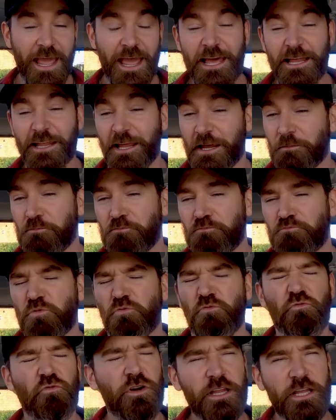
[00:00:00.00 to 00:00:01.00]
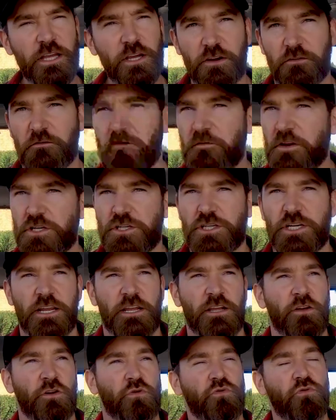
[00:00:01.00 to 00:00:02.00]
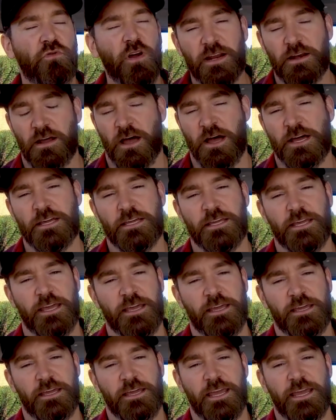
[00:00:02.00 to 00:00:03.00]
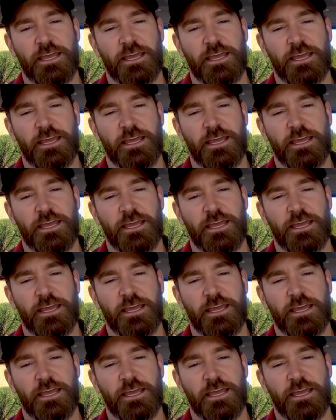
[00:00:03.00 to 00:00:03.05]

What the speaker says: Like, really good fishing, great hiking.